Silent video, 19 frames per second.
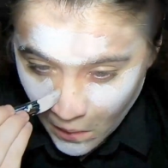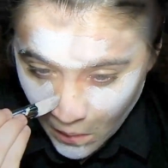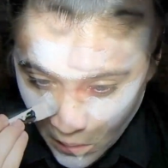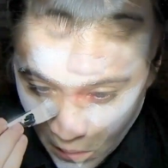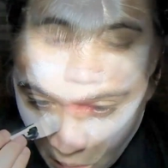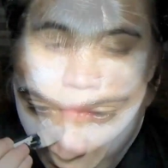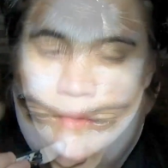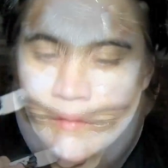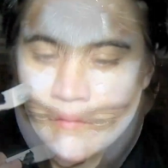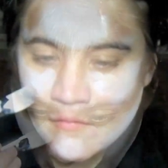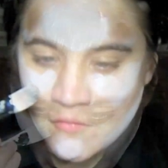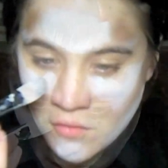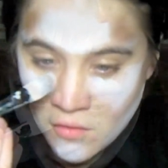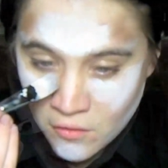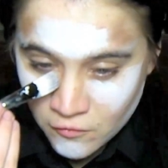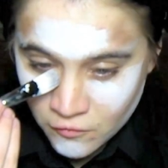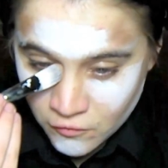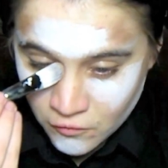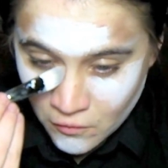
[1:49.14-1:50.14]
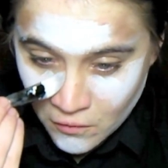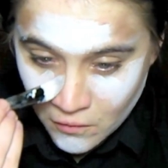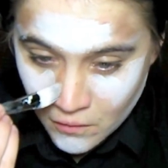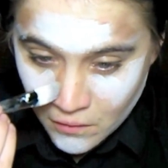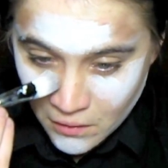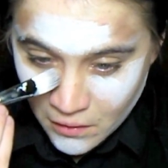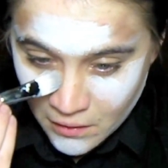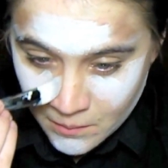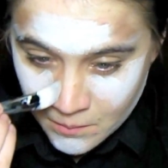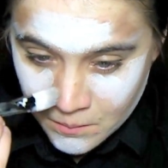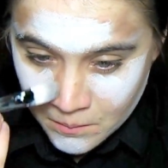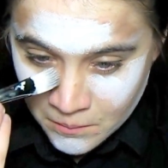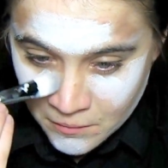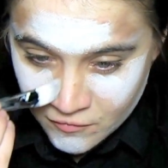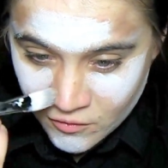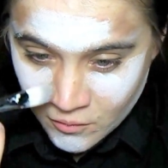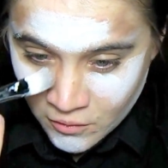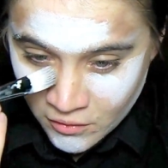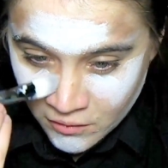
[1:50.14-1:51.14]
Normally with contour,
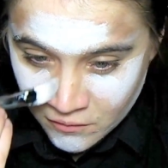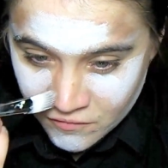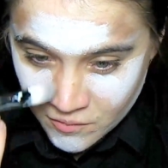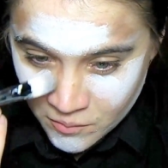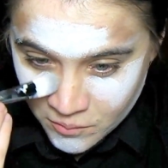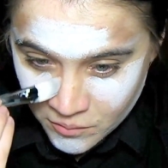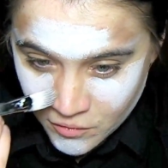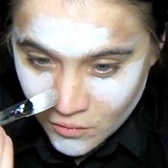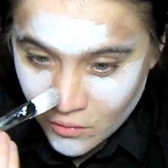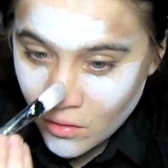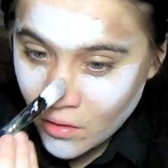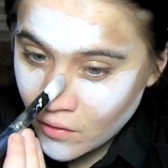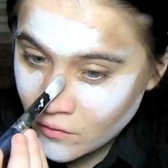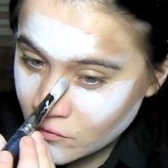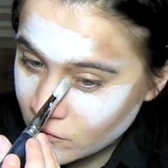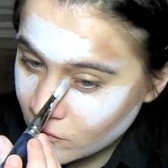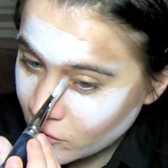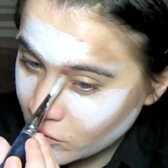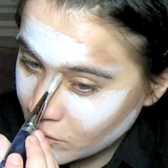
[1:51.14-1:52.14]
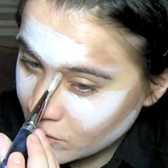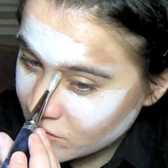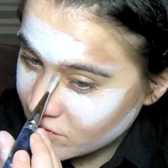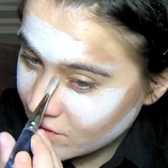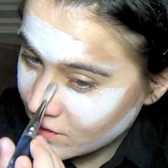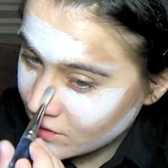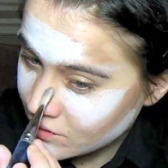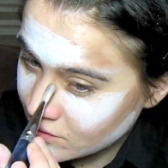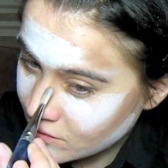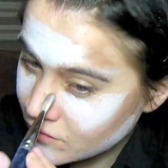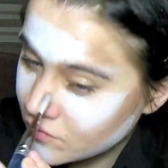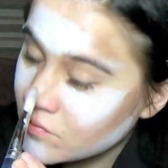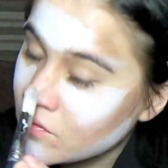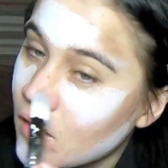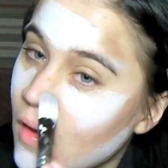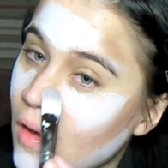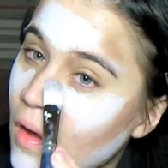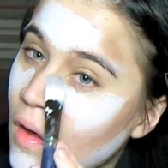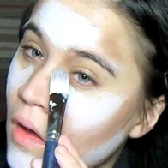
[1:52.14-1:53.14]
if you work with a pure contour, you would take
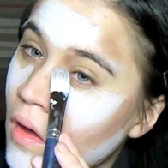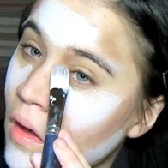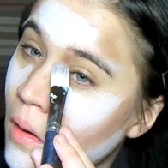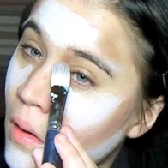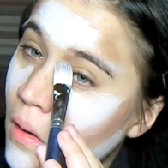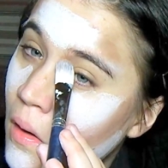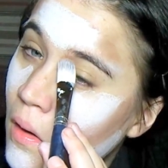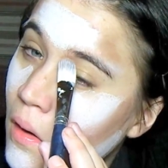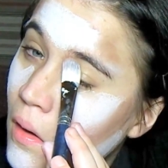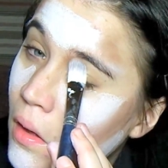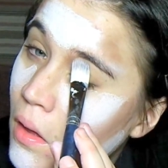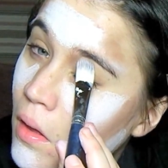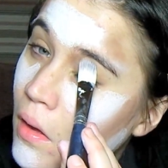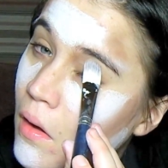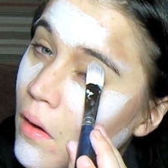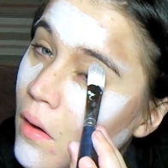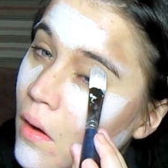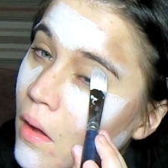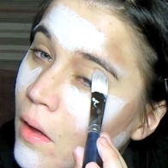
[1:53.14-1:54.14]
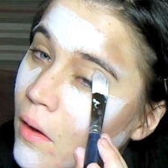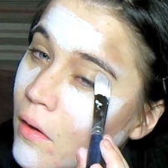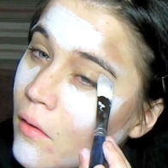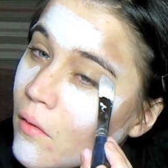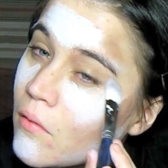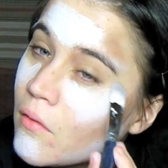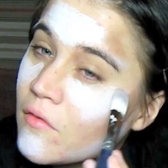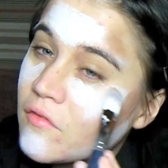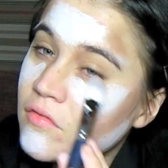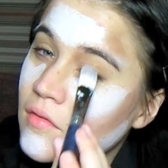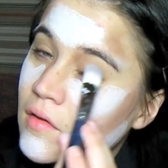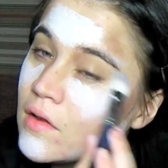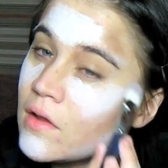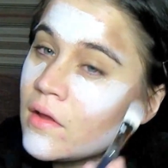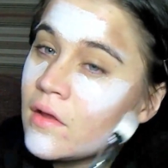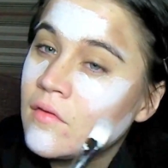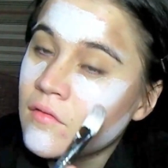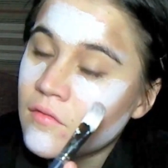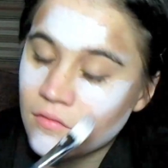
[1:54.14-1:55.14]
this across the
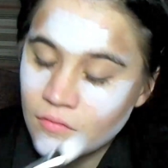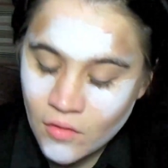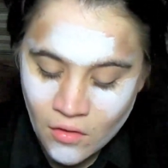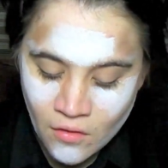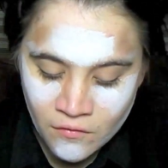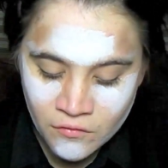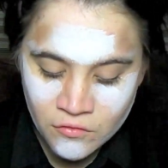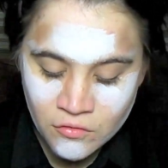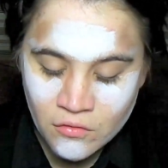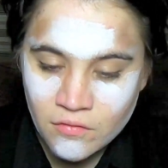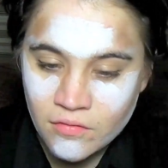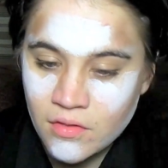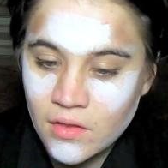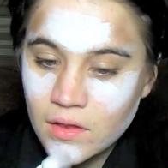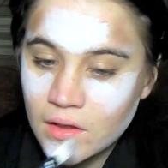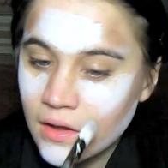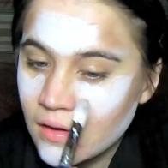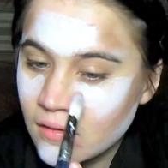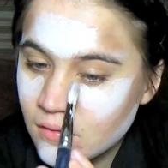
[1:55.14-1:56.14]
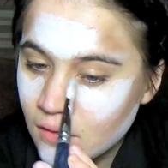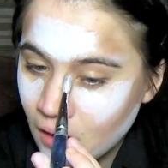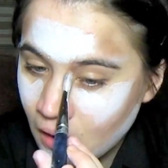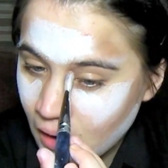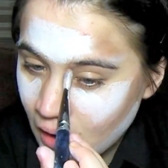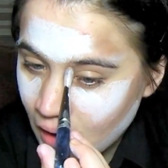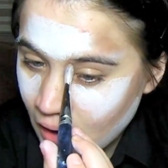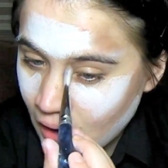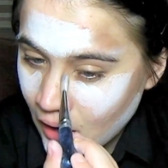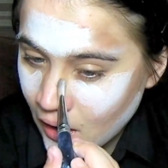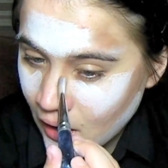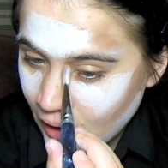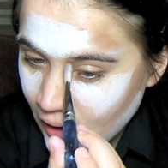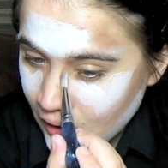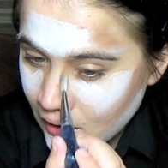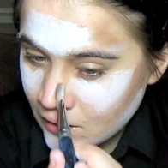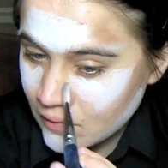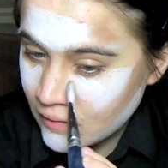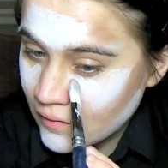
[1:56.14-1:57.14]
lid into the contour of the lid
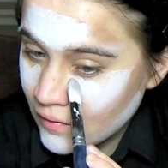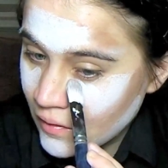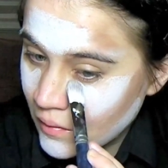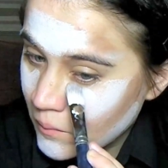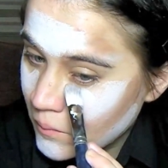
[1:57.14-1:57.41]
and